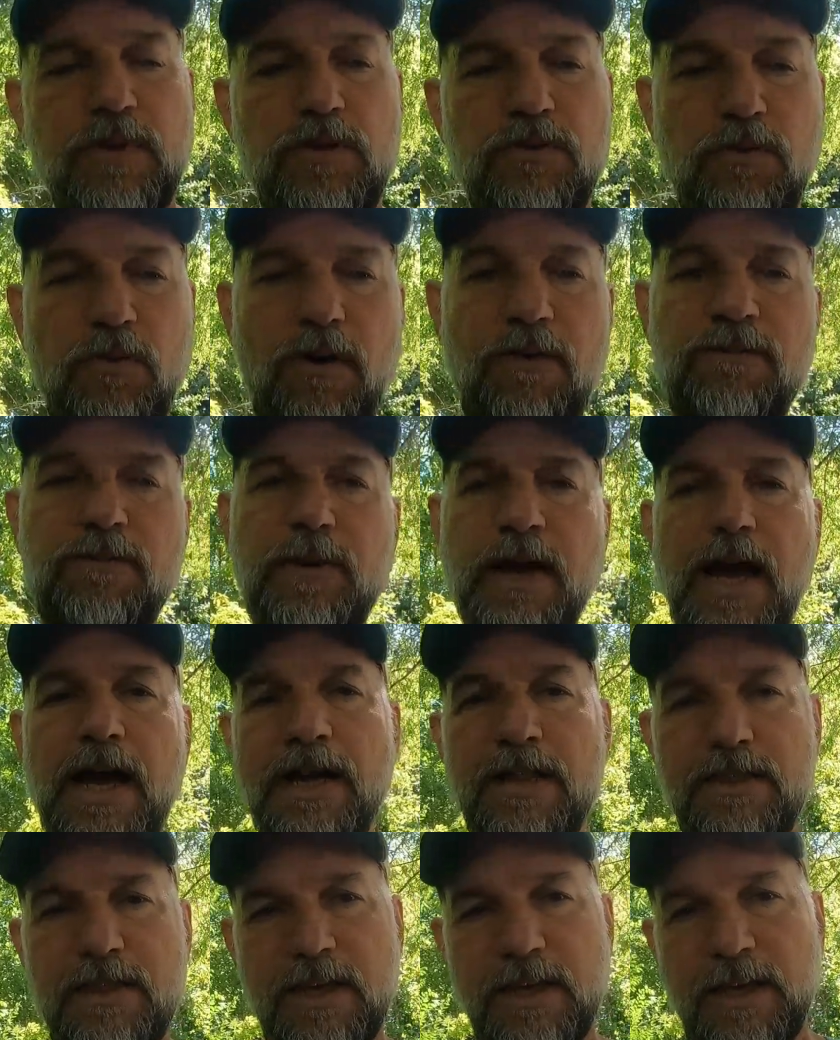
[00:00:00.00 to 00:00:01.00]
So I'm
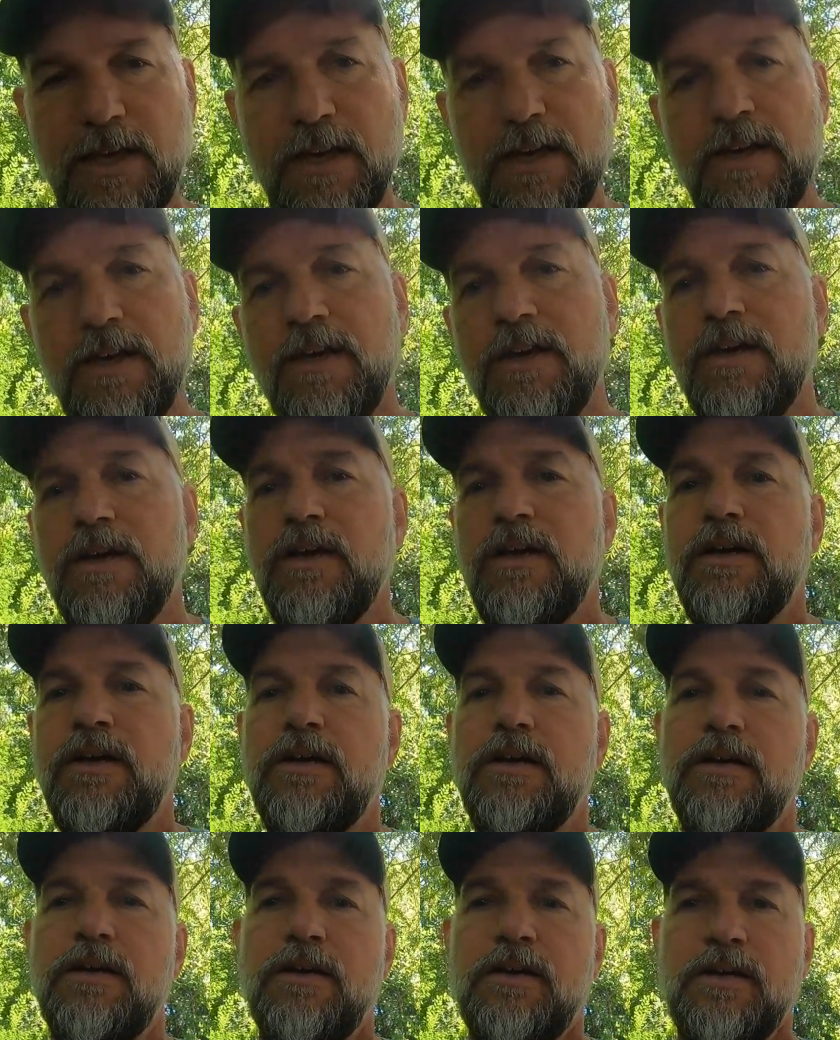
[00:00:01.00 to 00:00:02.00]
kind of thinking
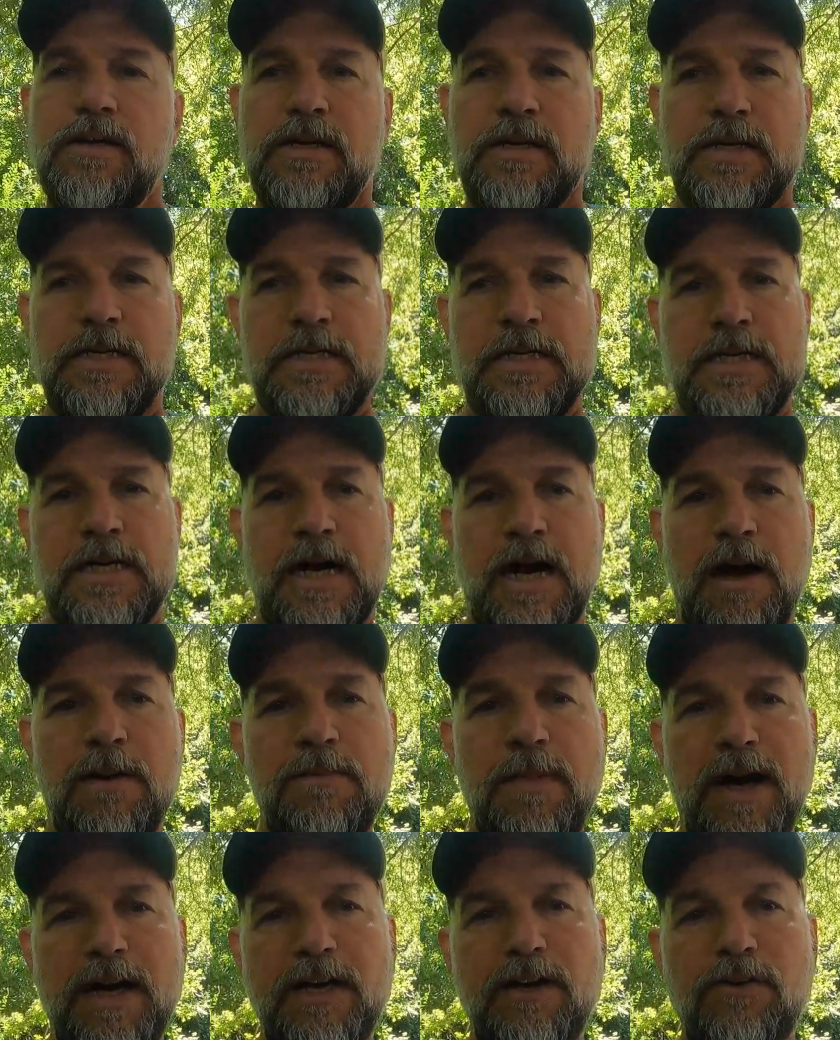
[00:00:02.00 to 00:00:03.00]
I
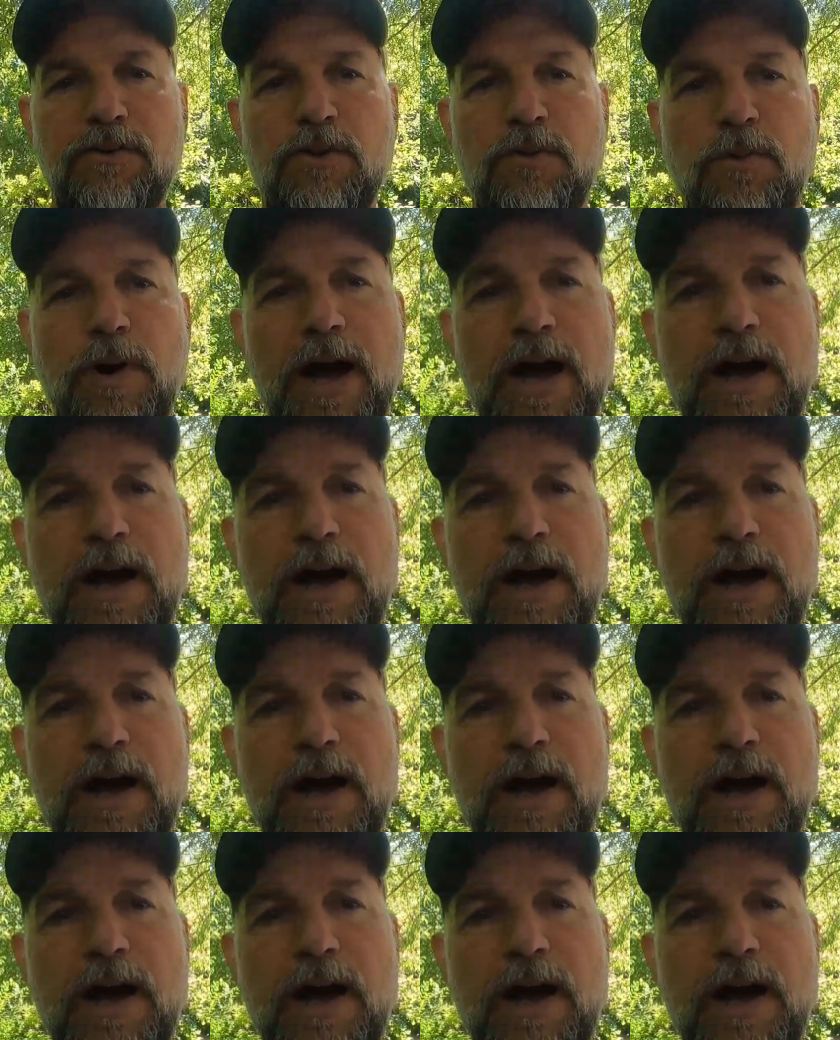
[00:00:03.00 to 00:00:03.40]
might go the